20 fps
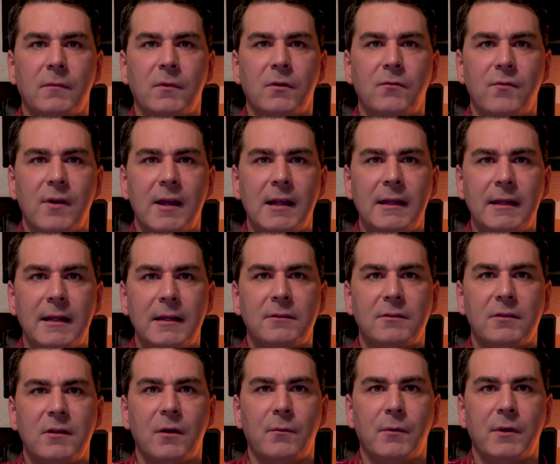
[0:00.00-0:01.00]
You really need
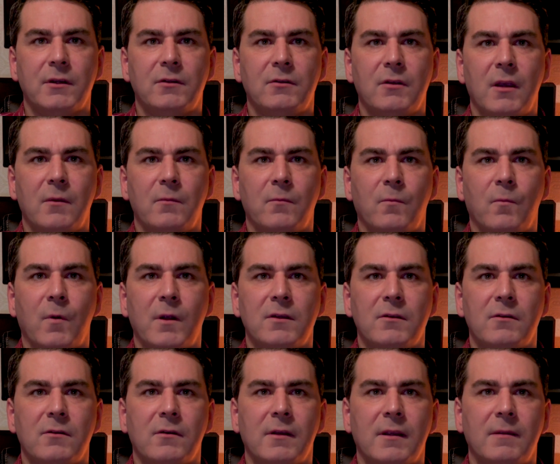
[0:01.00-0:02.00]
to know what you're doing when
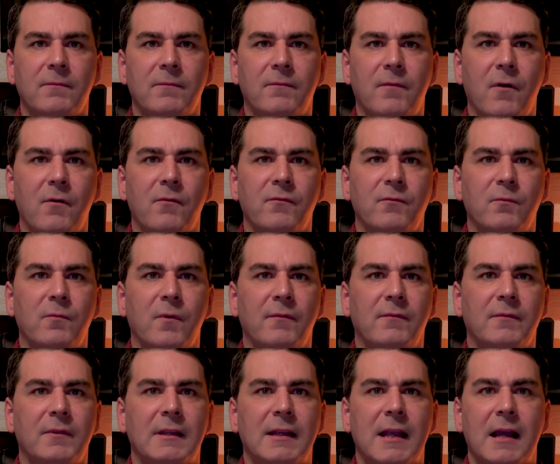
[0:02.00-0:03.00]
you're involved with
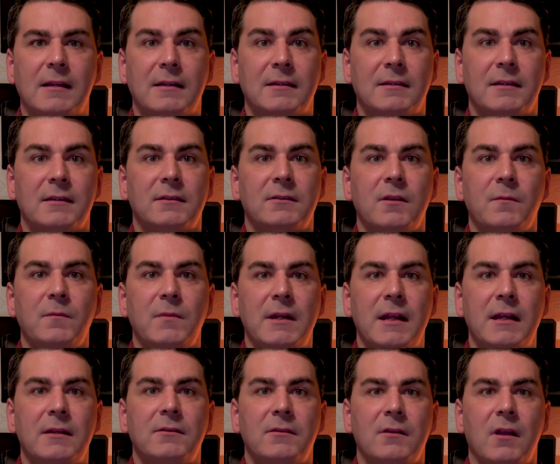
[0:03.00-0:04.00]
the Canon system. You
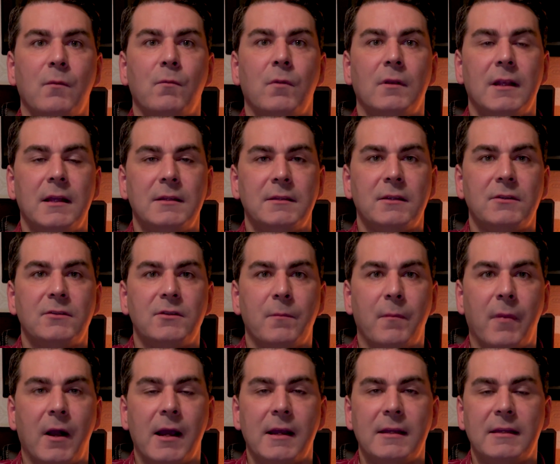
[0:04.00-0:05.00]
need to know what lenses you're
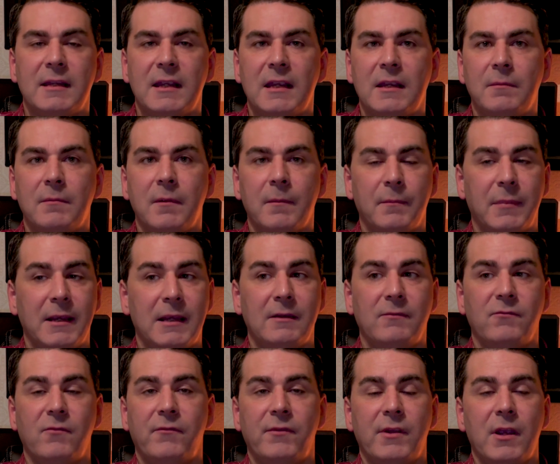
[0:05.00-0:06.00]
buying,
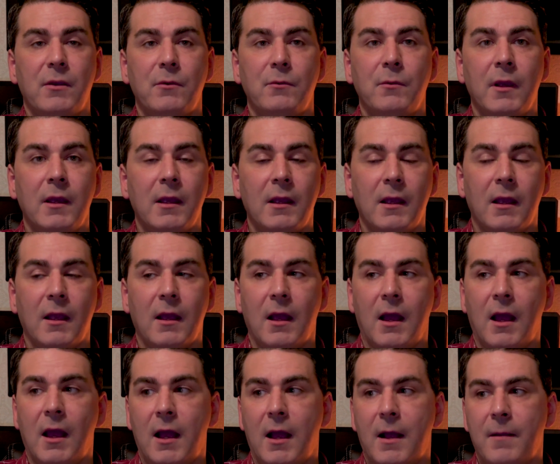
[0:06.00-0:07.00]
DP review,
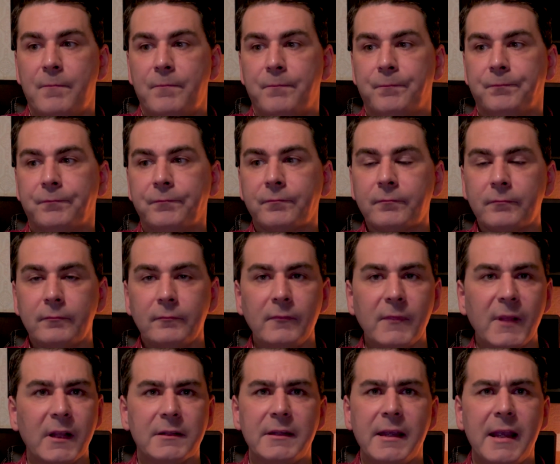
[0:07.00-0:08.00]

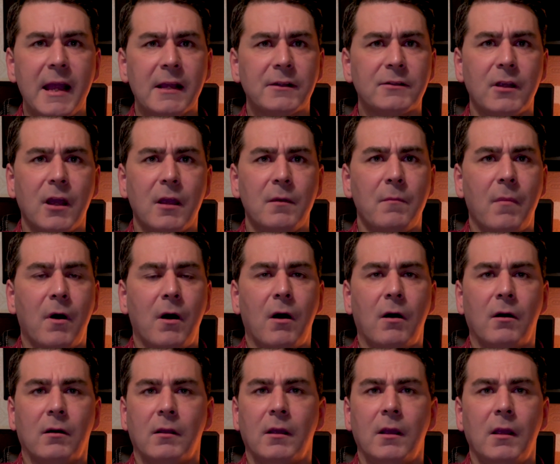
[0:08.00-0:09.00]
DxO
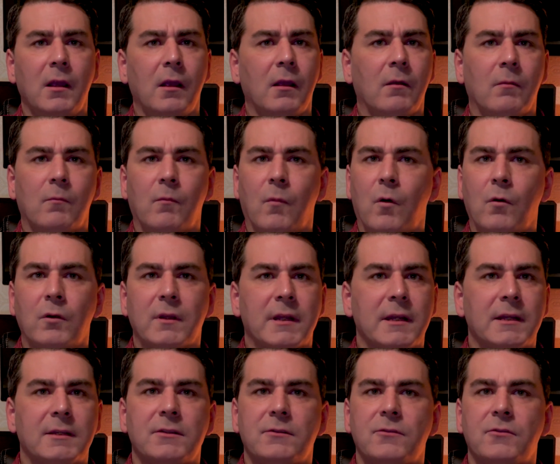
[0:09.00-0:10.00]
Mark, all of
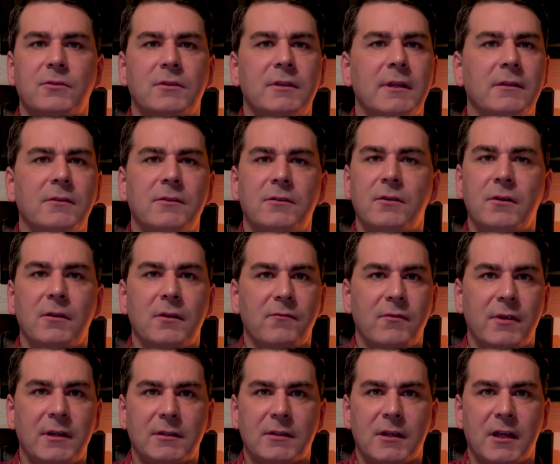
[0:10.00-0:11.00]
this. You just need to do your
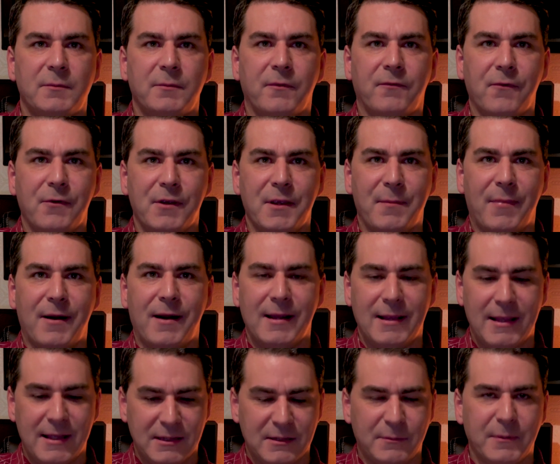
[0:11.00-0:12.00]
research before you buy a
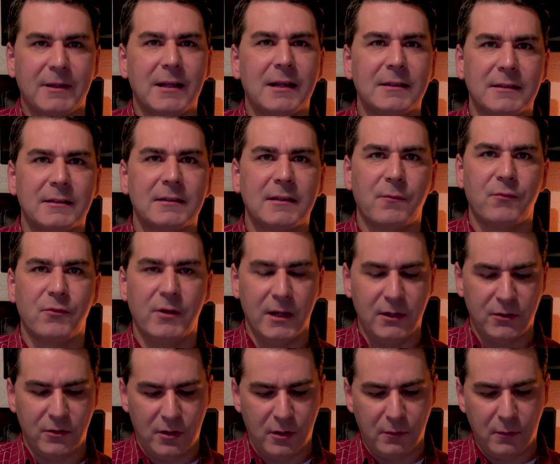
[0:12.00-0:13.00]
lens, but that's a separate
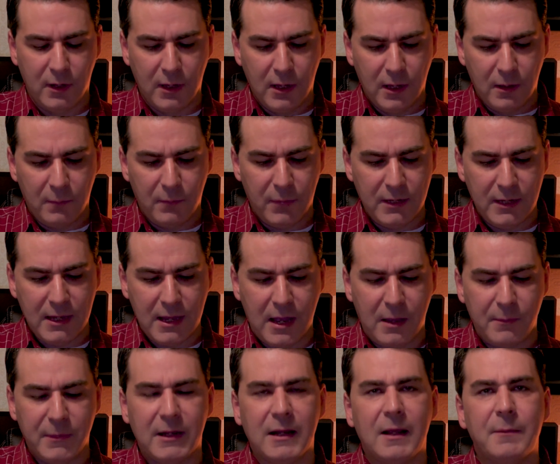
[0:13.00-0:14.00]
issue. But yeah,
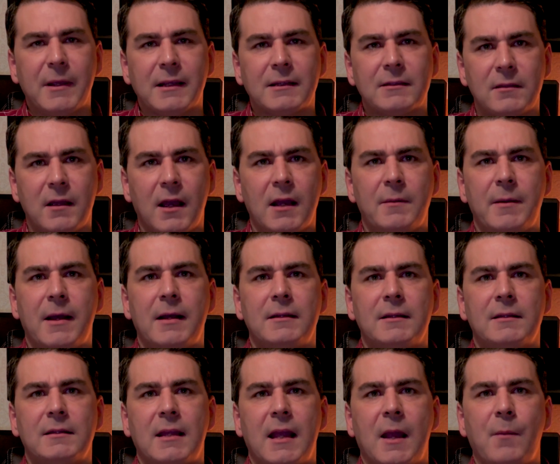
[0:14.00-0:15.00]
I mean, I'm excited about
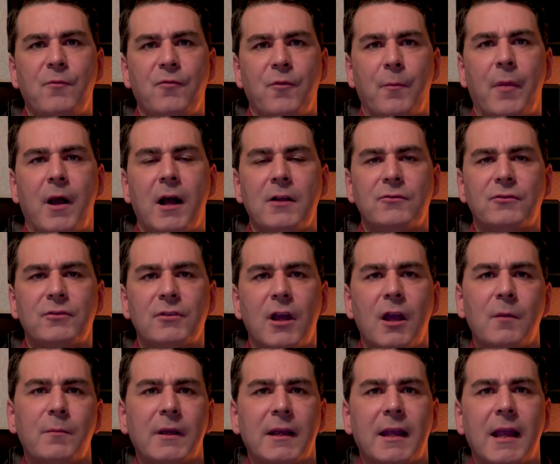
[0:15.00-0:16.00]
this camera, but I just
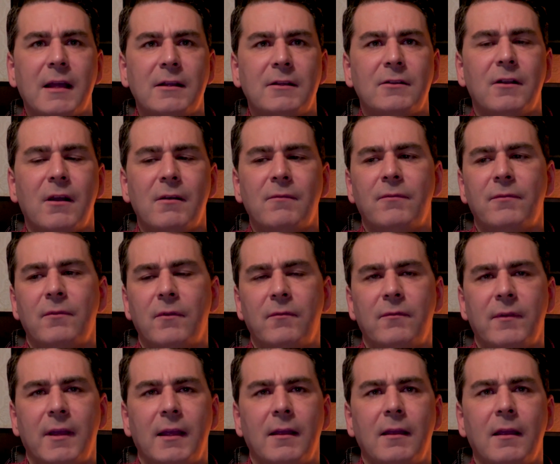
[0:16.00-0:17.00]
hope that Canon don't
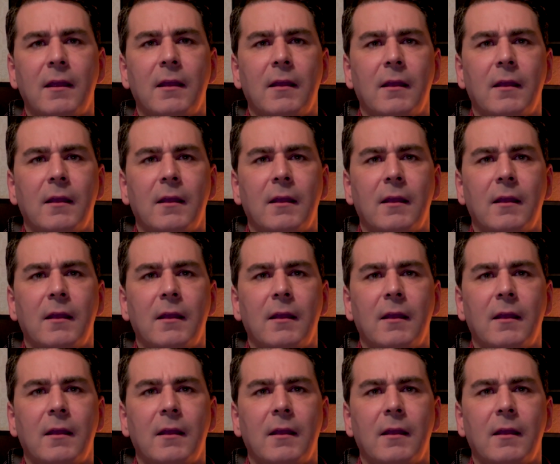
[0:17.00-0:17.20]
fluff it.